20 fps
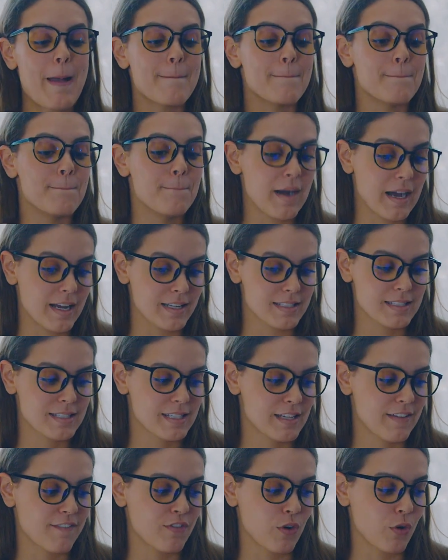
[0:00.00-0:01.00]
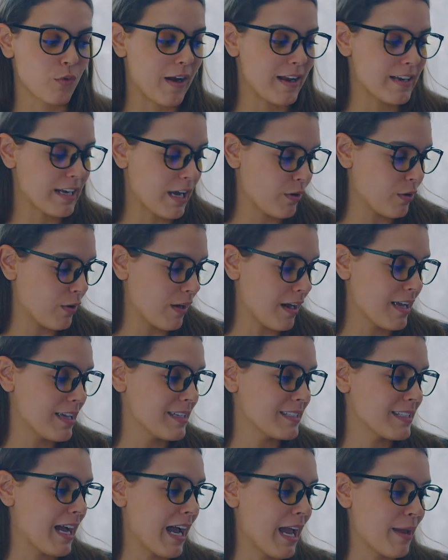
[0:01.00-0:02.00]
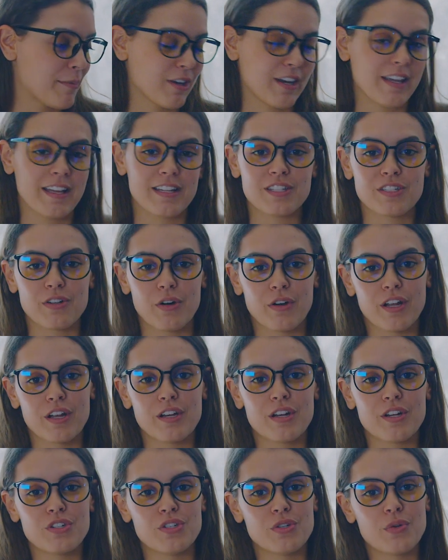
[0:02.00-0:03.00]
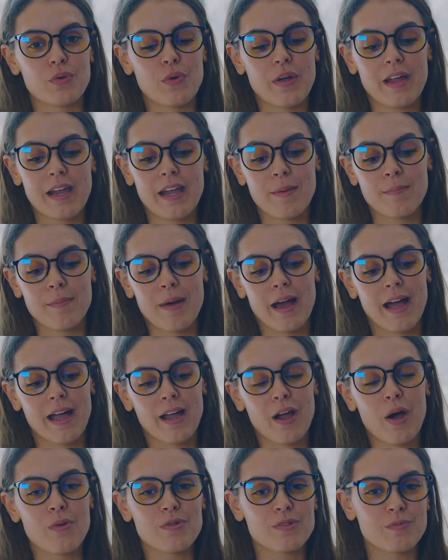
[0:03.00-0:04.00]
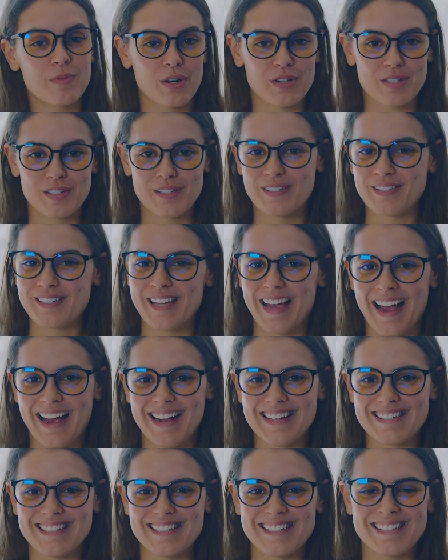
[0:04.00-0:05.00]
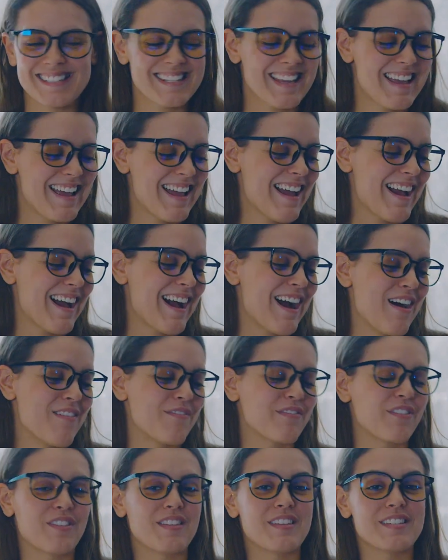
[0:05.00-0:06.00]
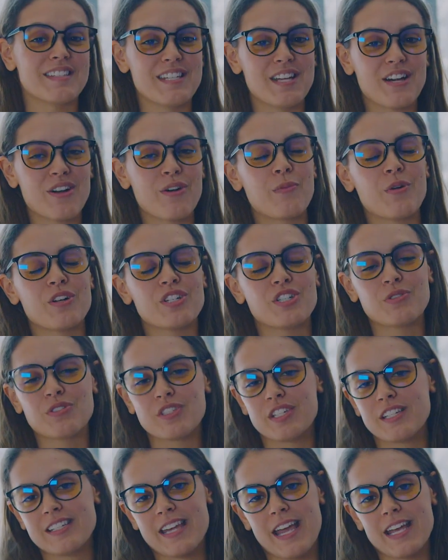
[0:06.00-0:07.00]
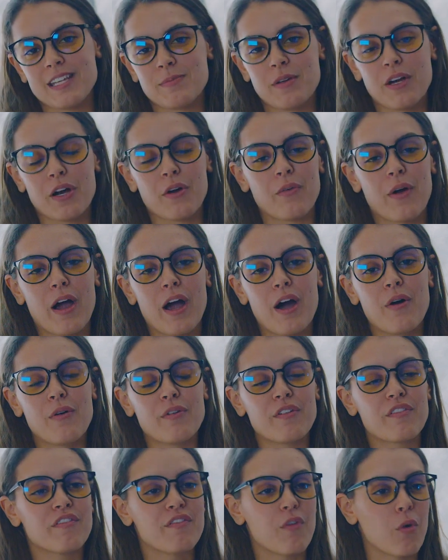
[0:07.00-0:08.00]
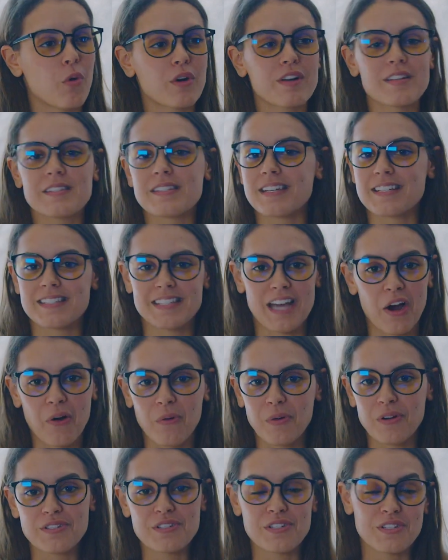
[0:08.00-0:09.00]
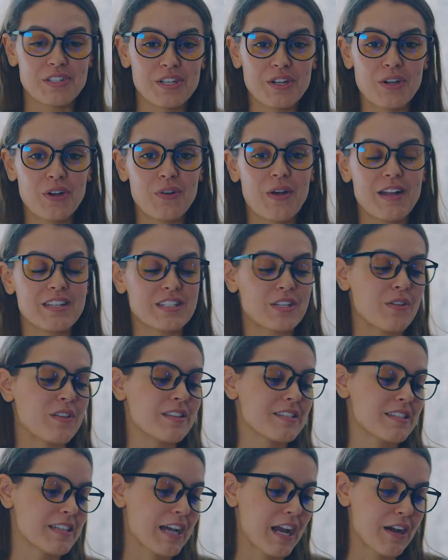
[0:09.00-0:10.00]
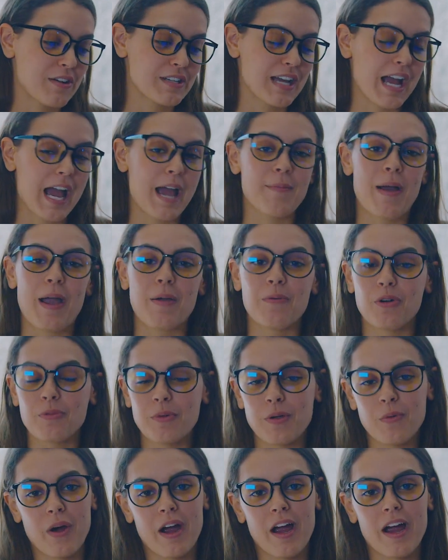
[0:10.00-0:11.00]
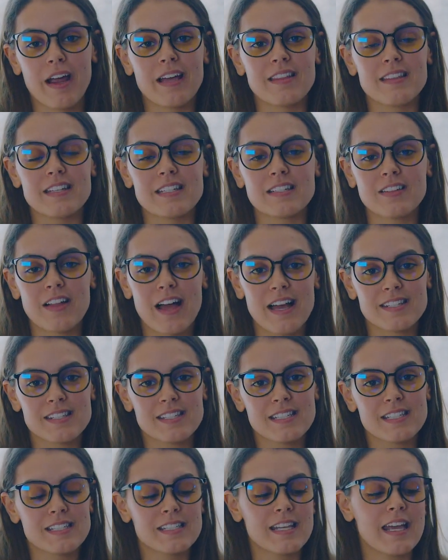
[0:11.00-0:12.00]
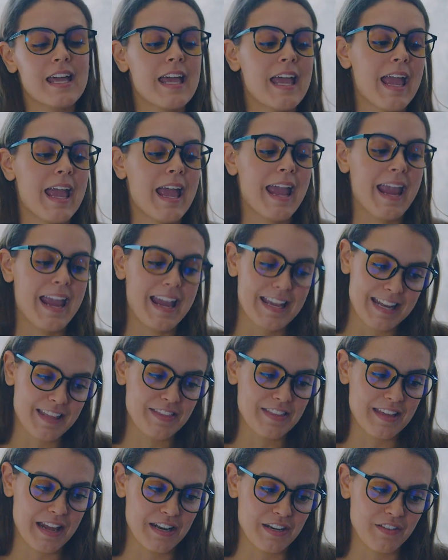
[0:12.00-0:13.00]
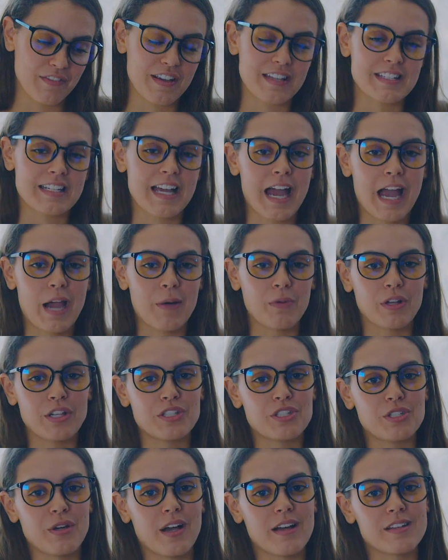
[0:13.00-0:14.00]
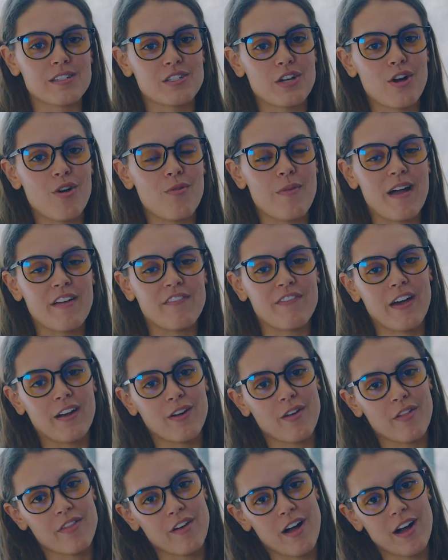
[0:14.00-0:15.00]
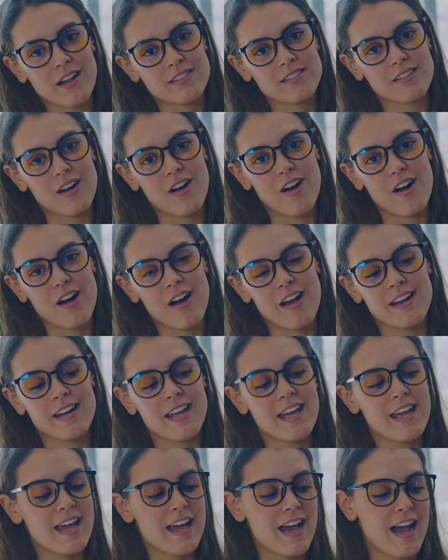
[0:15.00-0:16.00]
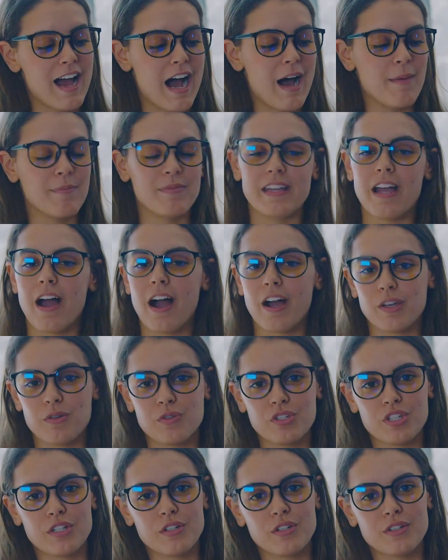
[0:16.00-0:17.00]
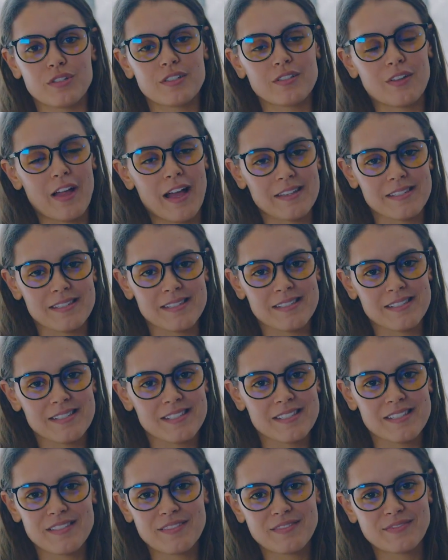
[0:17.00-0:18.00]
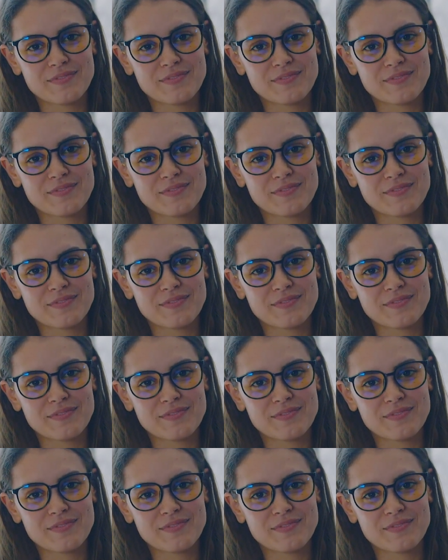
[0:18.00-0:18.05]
But for right now, you guys, I'm gonna get started doing my own personal taxes for this year, which usually takes me around 4 to 6 hours to do. And so this entire time I will be wearing these glasses, and at the end of it, I will let you guys know my final thoughts on the Ocushield glasses.